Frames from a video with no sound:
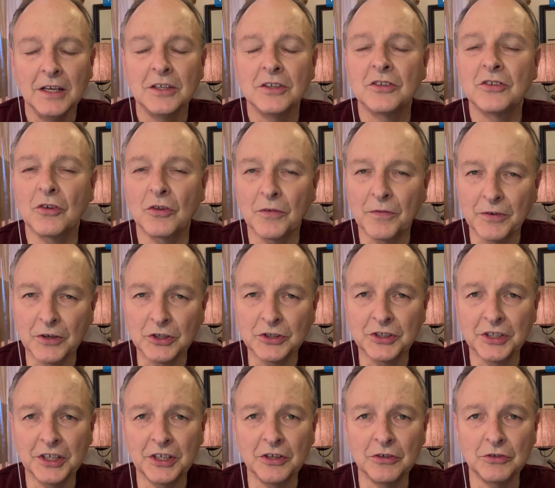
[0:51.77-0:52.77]
So the first
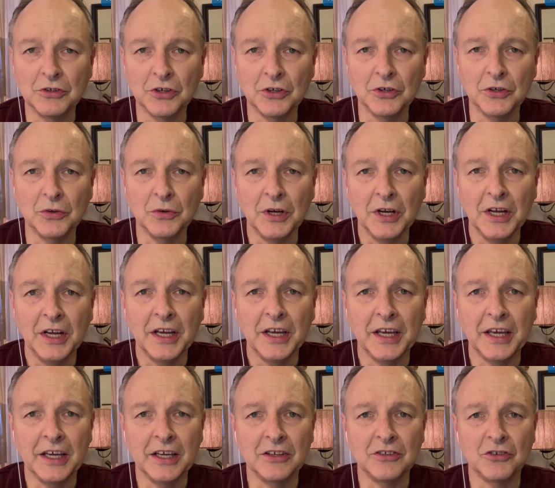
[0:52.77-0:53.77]
thing you do
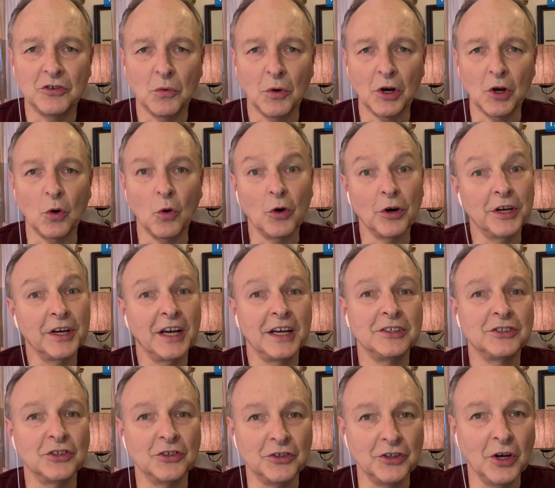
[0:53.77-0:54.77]
is you want to
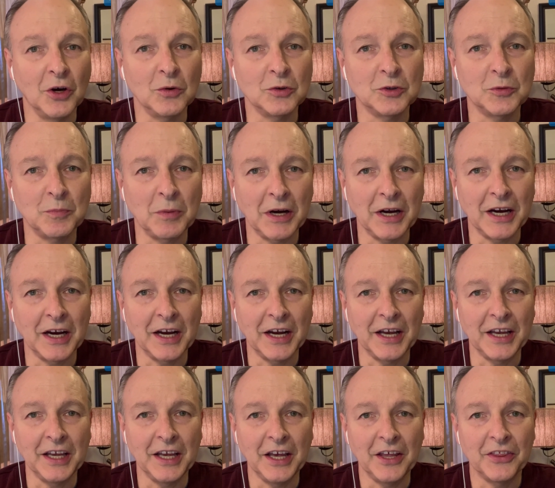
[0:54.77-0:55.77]
organize your notes
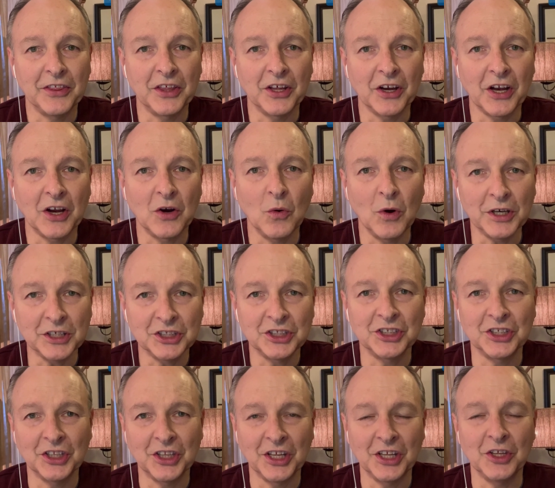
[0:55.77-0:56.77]
by the
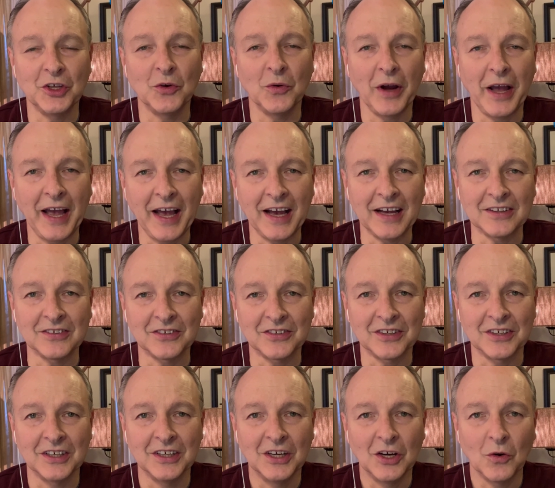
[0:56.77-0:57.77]
question that you ask,
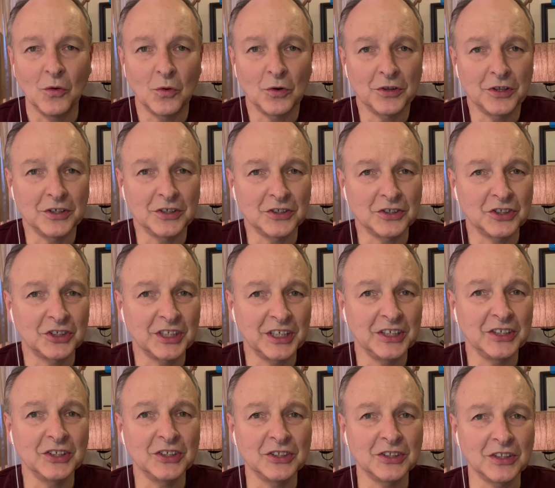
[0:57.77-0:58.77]
or the
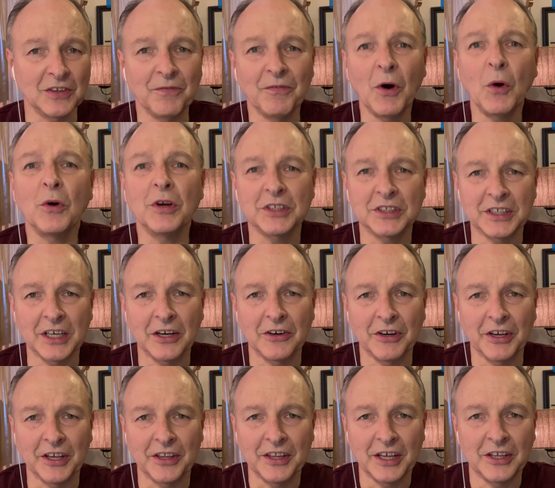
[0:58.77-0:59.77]
skill, the focus
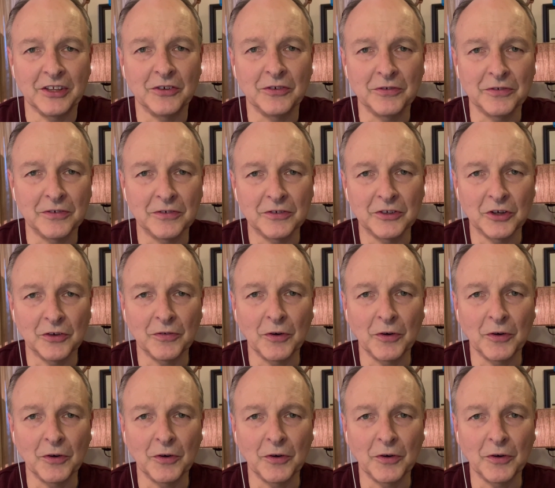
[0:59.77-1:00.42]
area that you're